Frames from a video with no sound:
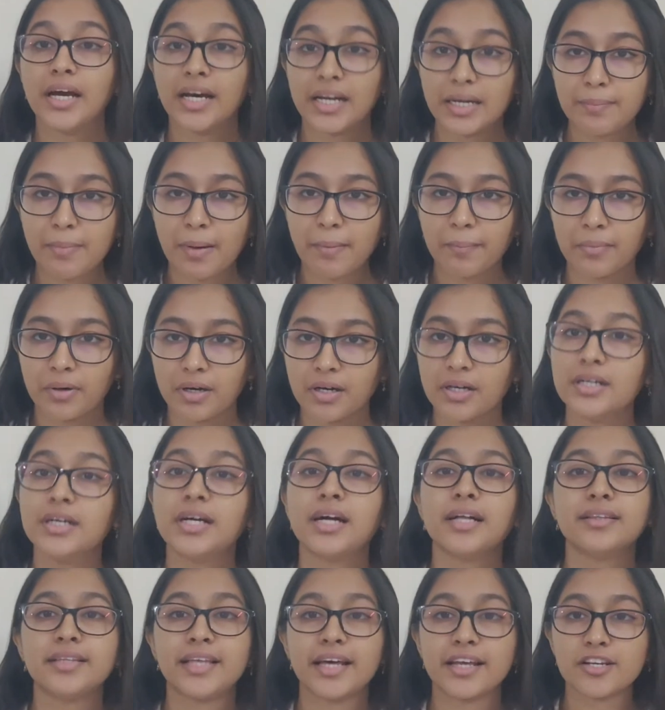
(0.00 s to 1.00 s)
Remember,
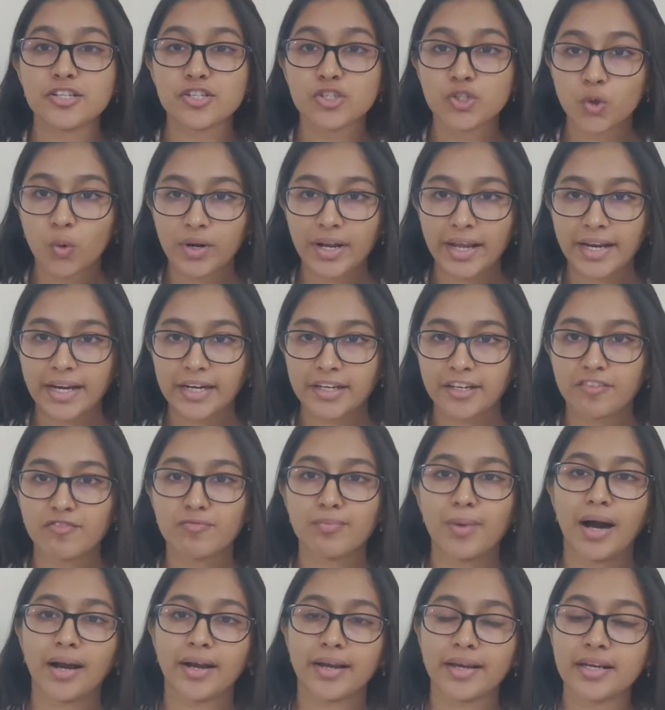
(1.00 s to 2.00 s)
there is no
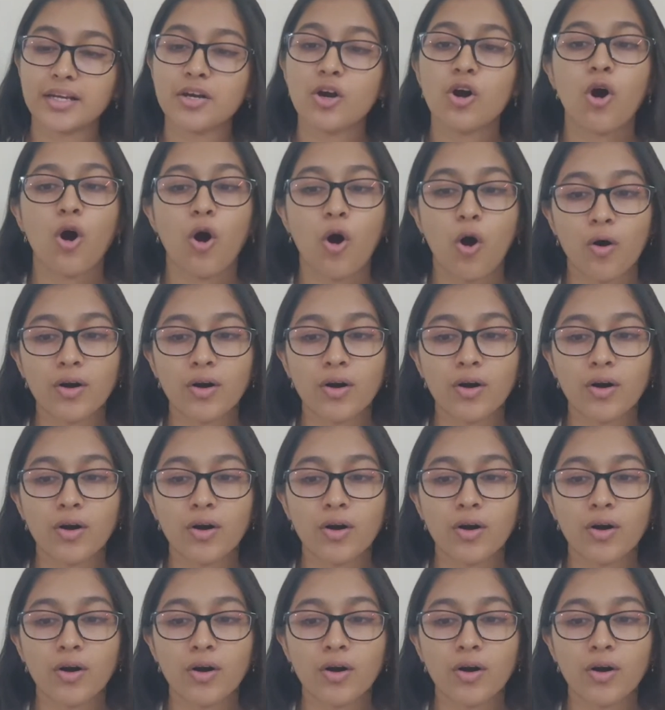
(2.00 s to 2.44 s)
negative marking